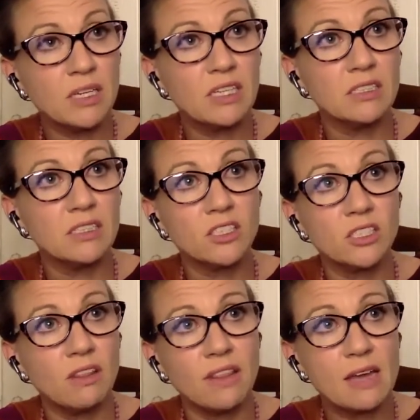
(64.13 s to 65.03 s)

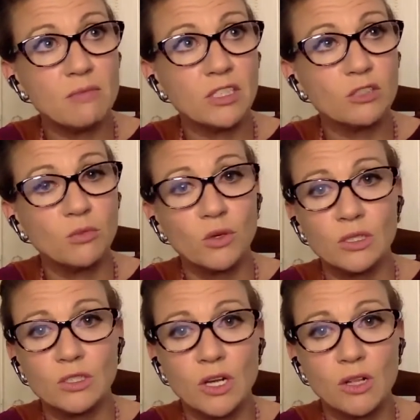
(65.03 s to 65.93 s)
condition that much more
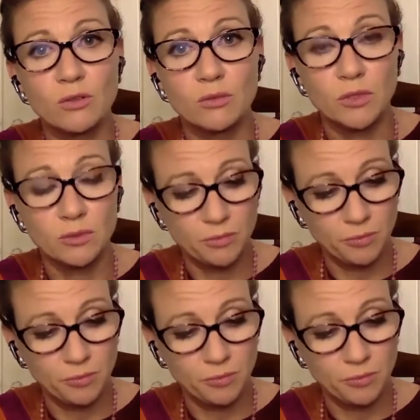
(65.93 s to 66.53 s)
intolerable.